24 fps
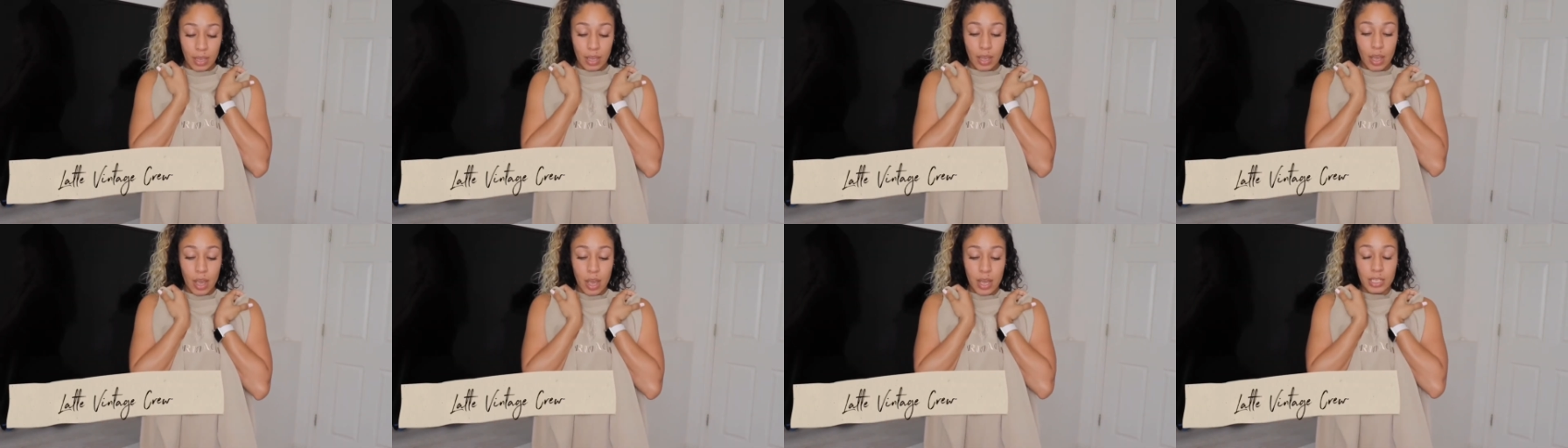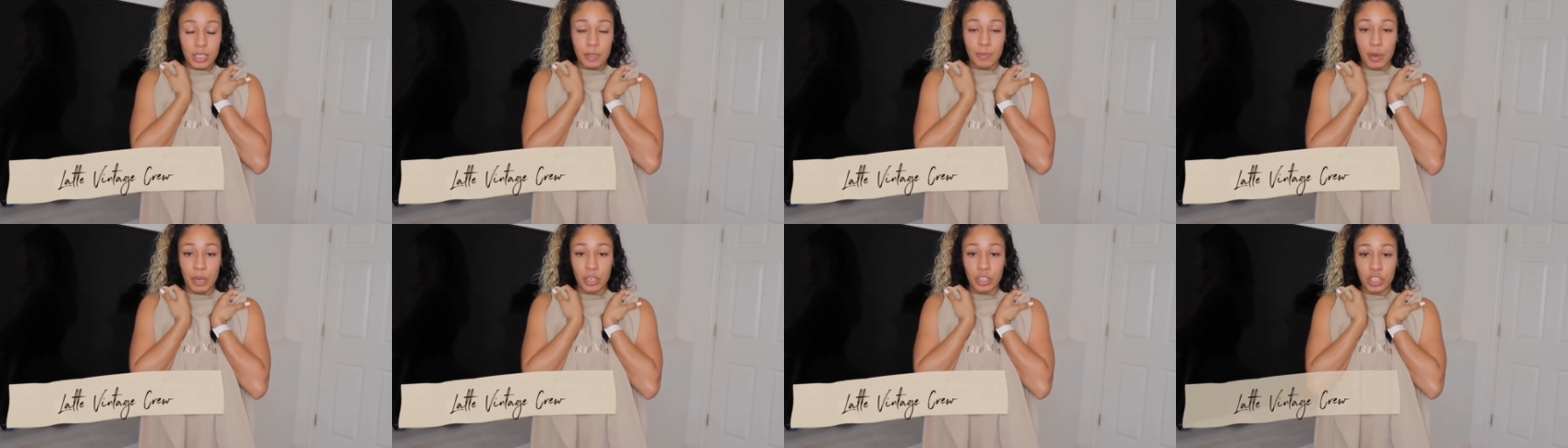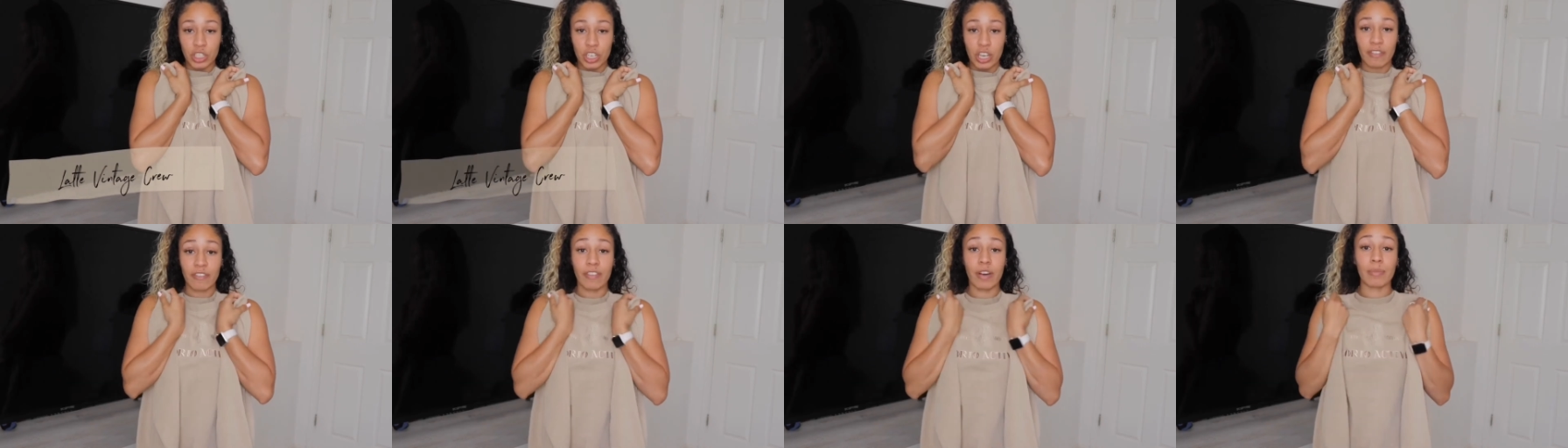especially if
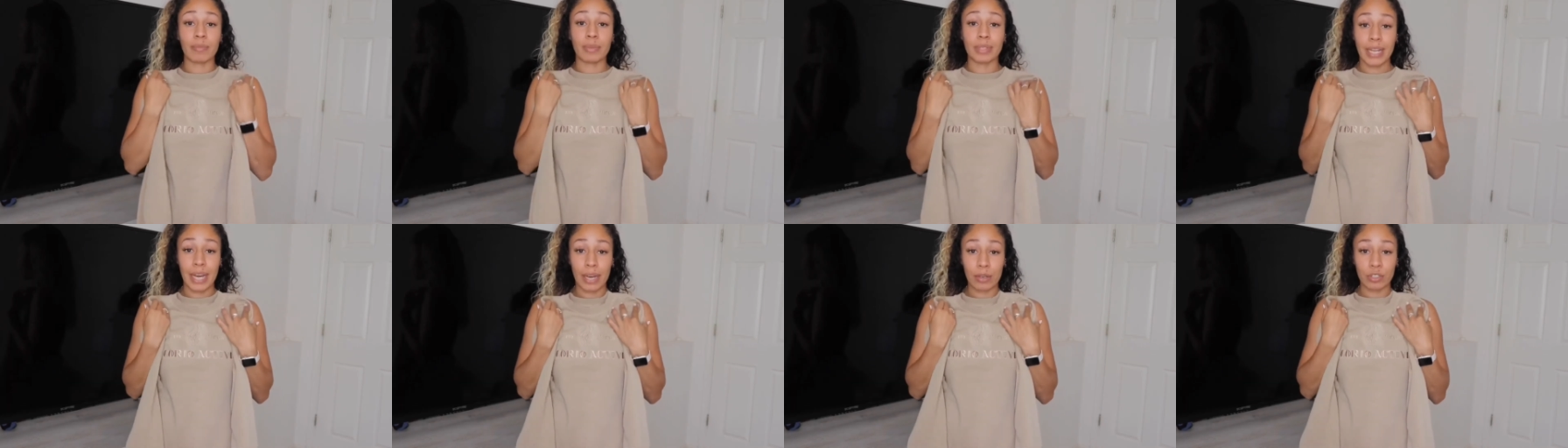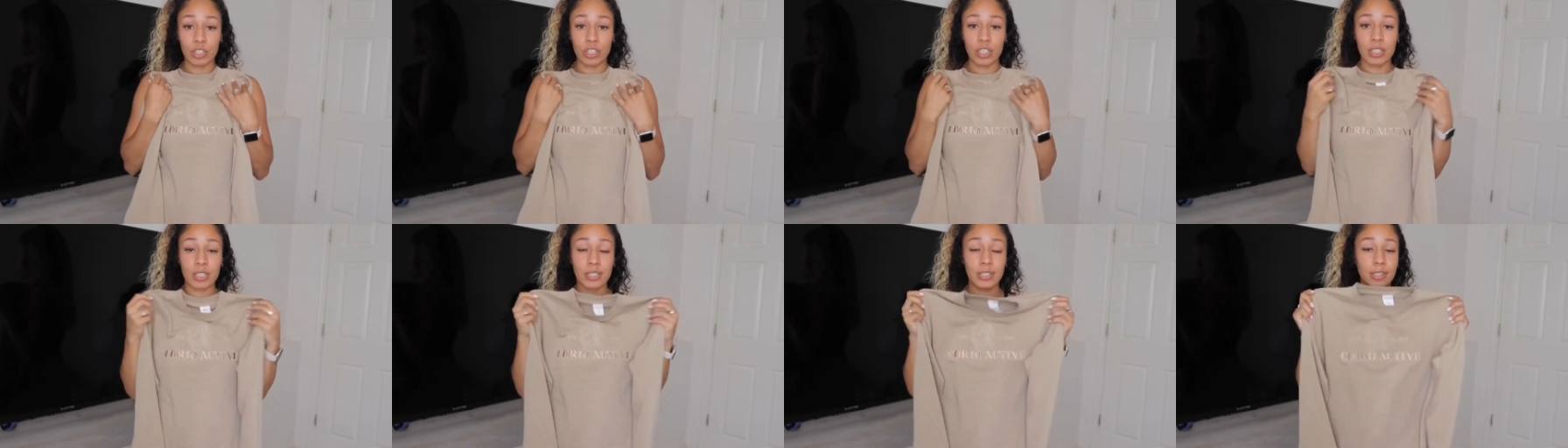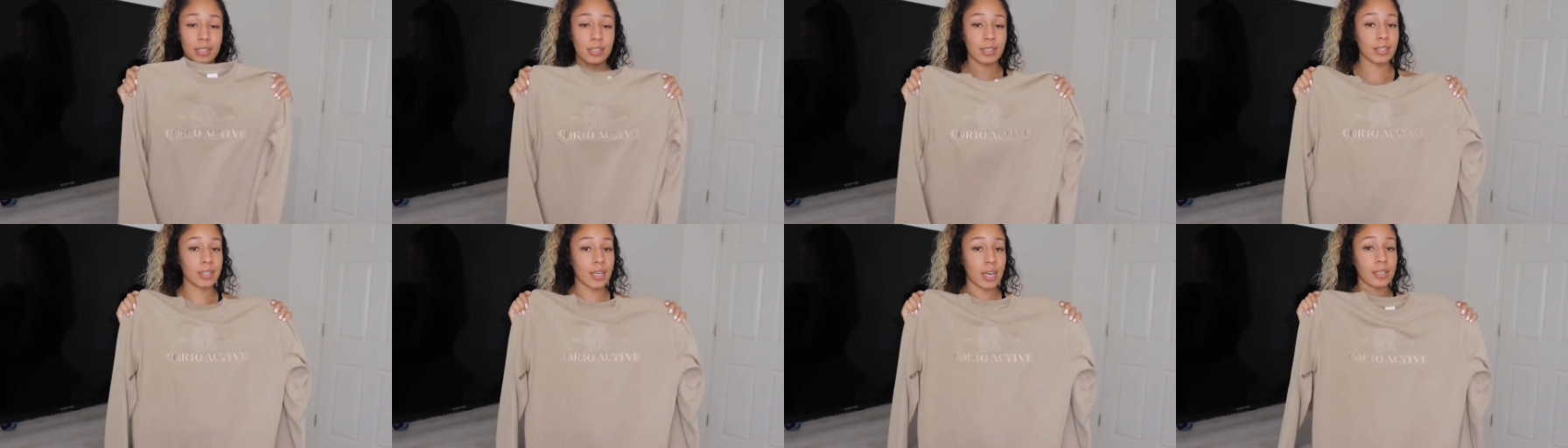I'm lounging. This is a
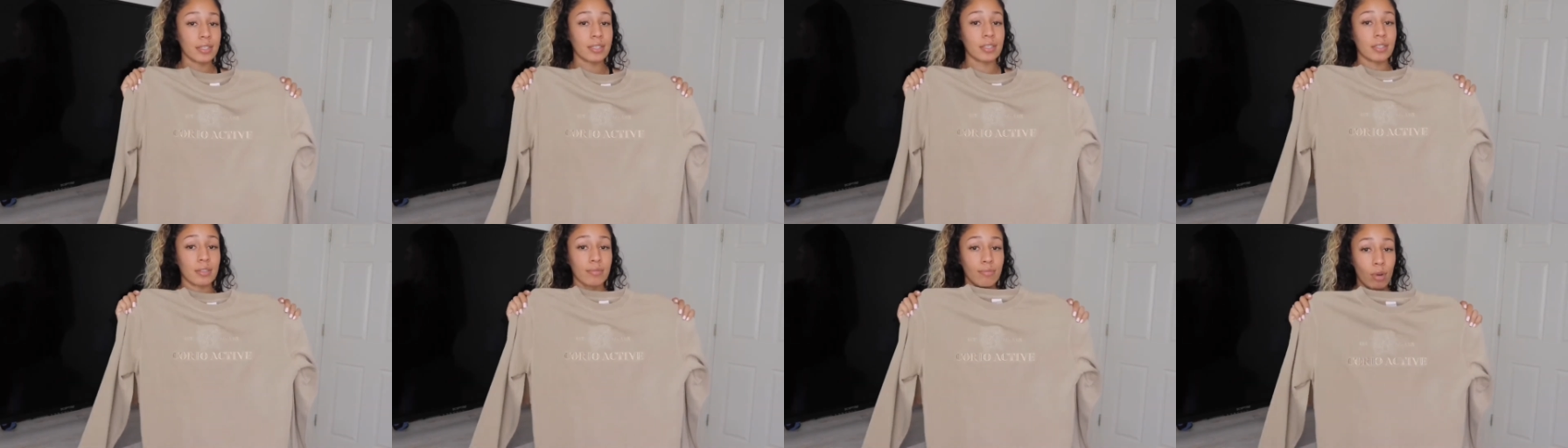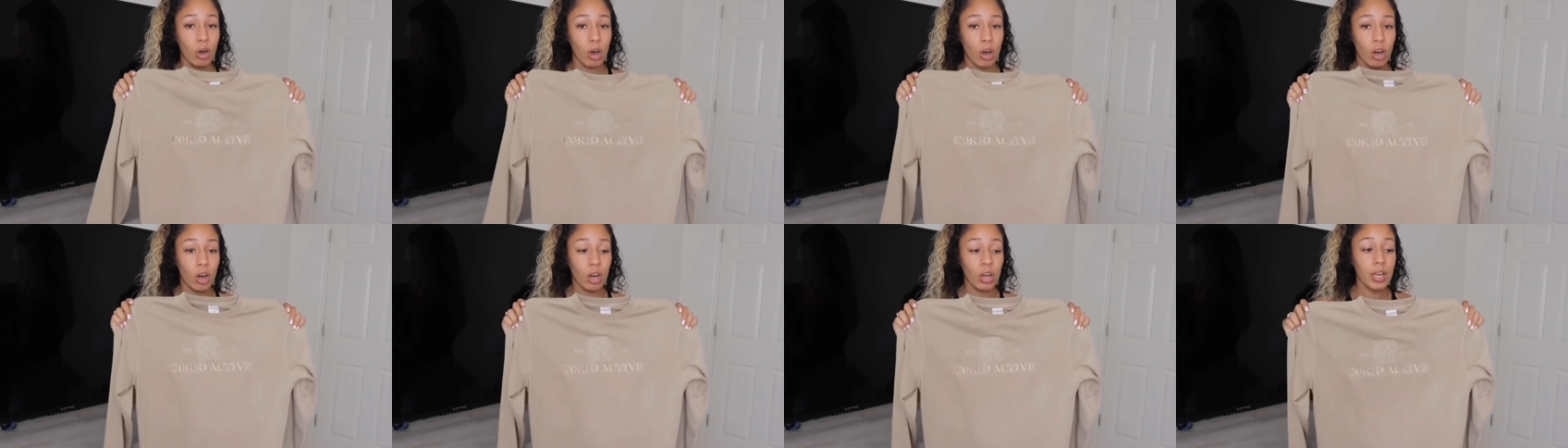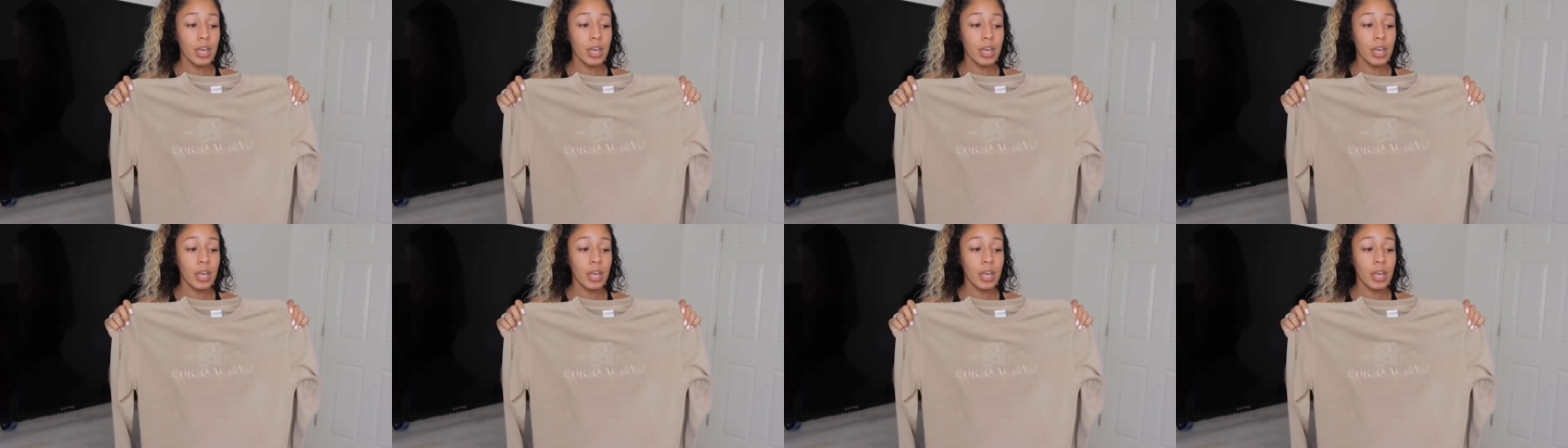size small.